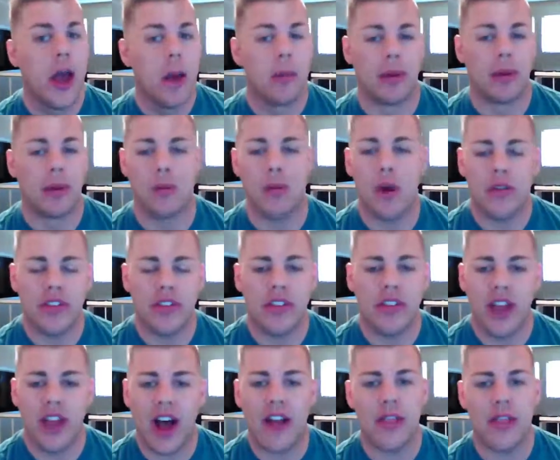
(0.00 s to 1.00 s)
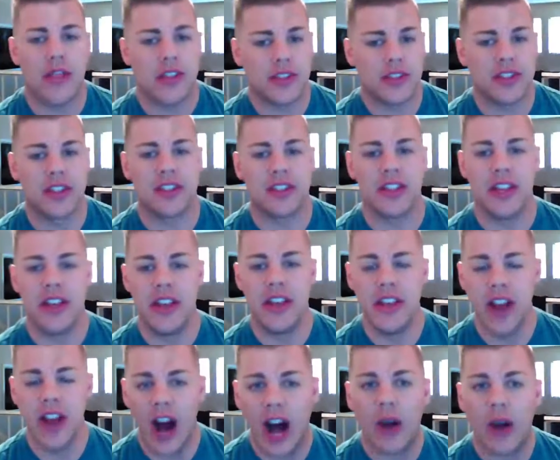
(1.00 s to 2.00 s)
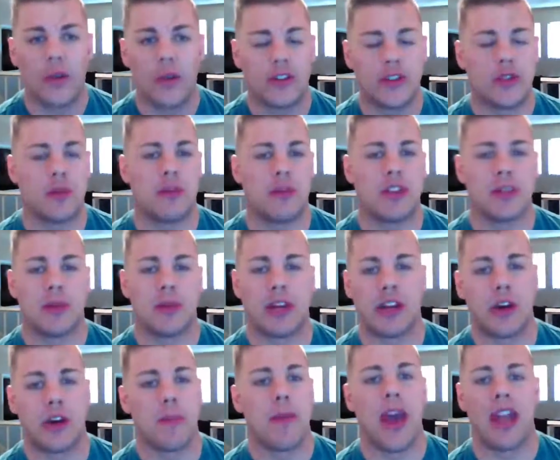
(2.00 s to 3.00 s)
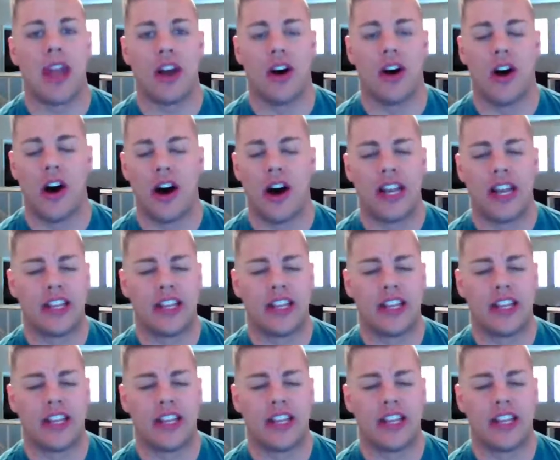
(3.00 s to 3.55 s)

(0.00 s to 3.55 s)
But more often than not, this is not what you'll be spending your mana on.